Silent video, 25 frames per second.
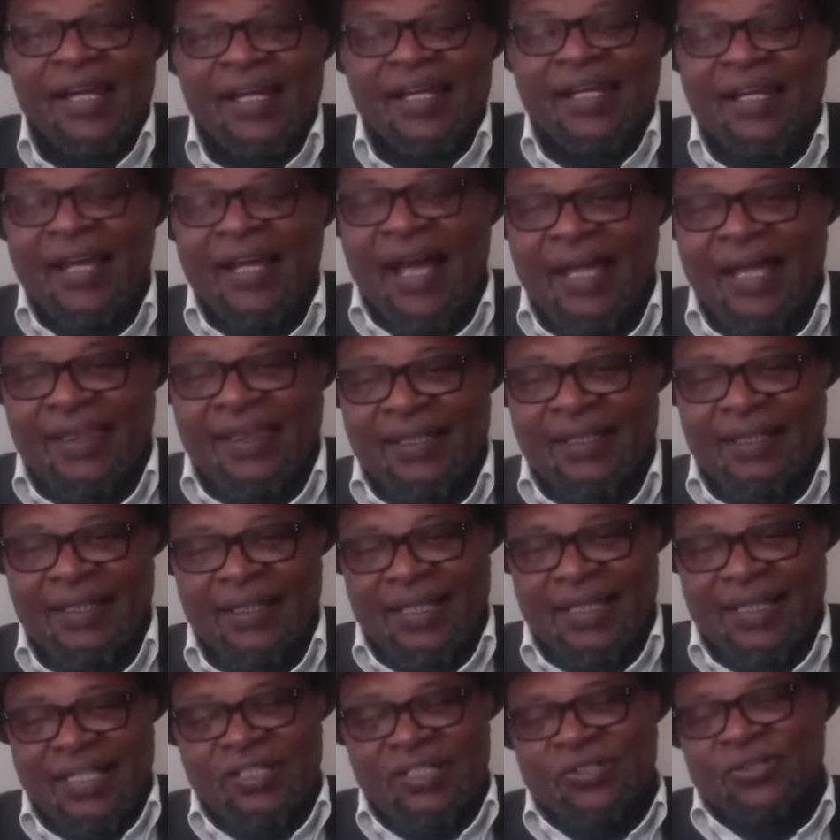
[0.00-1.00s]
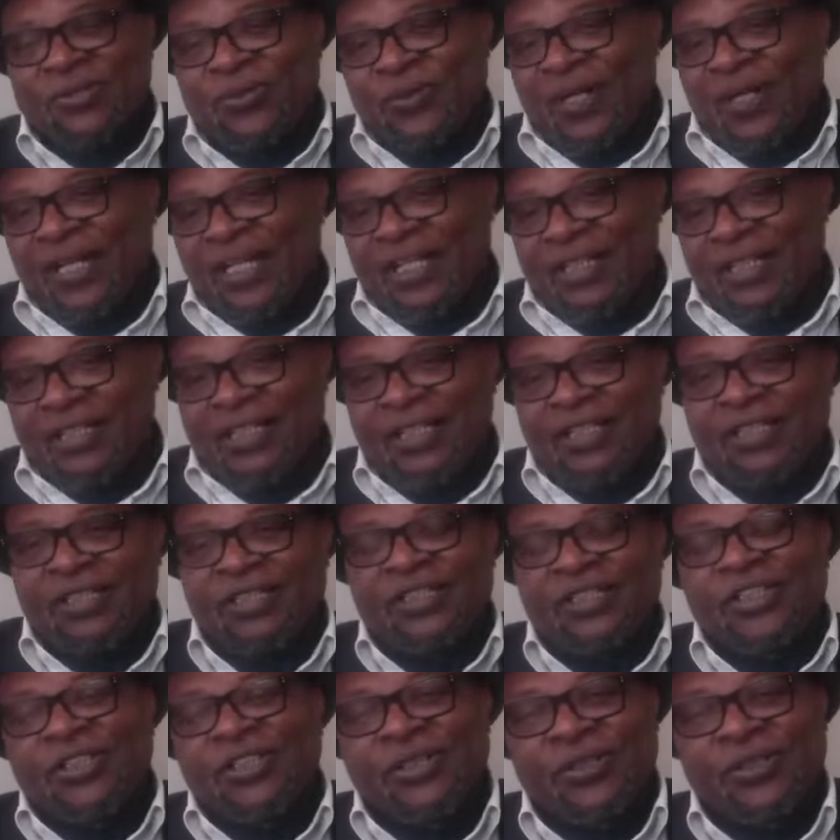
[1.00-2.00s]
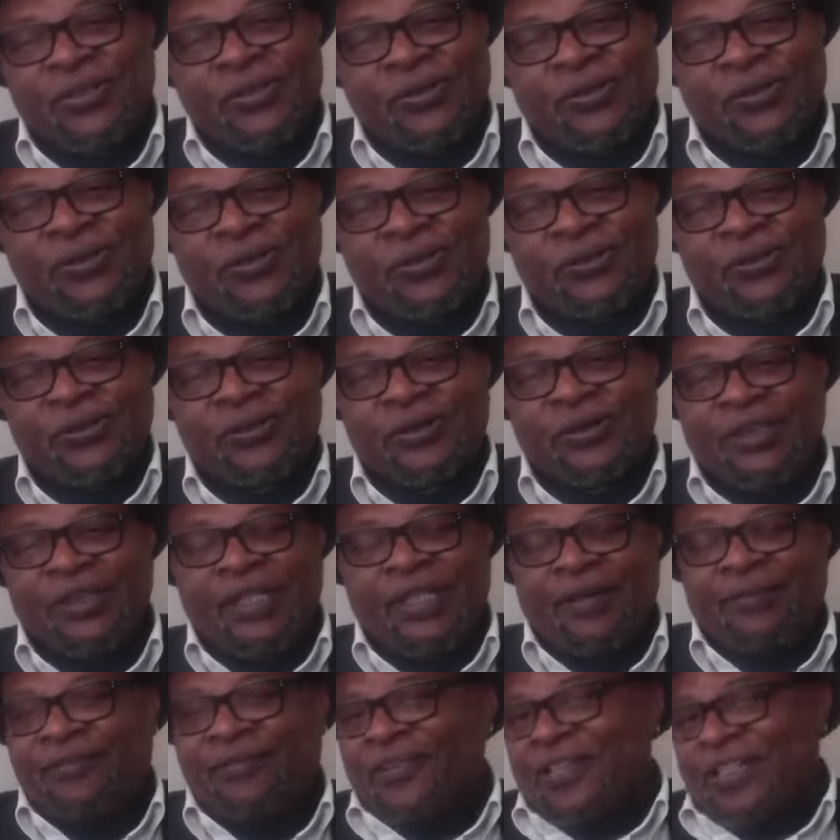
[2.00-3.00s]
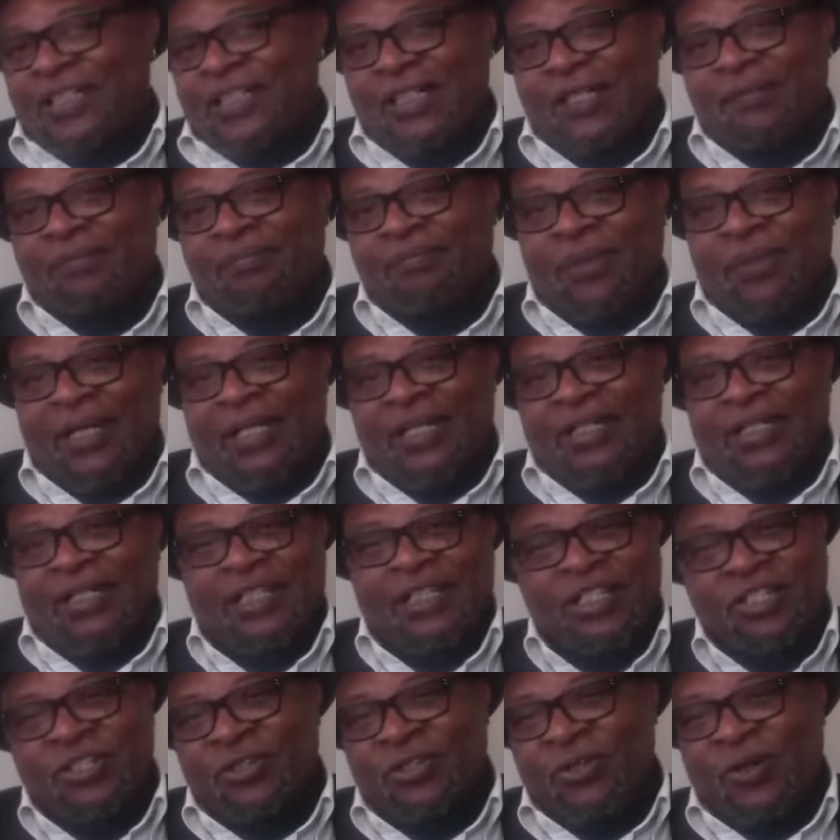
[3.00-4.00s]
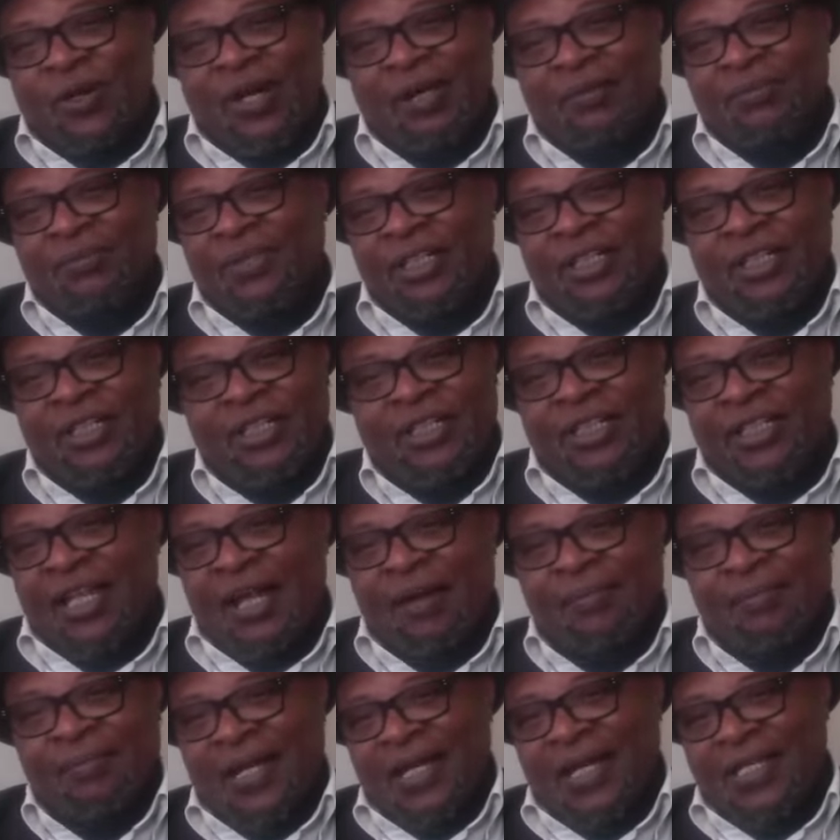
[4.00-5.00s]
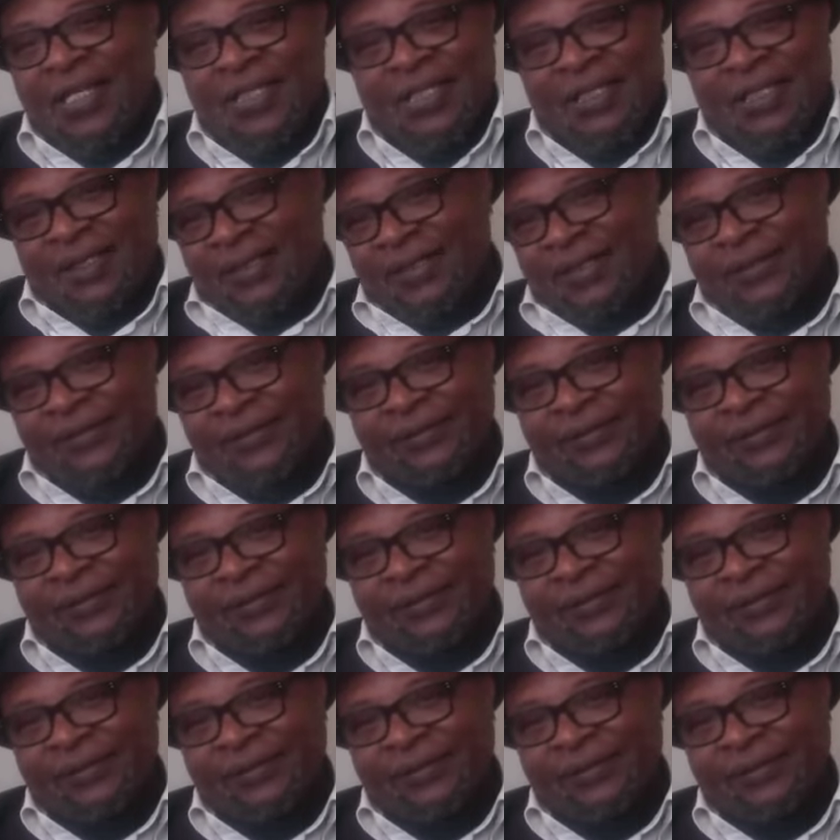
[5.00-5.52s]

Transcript: Now, I think let's dwell into the fashion brand, Sonwabile Ndamase.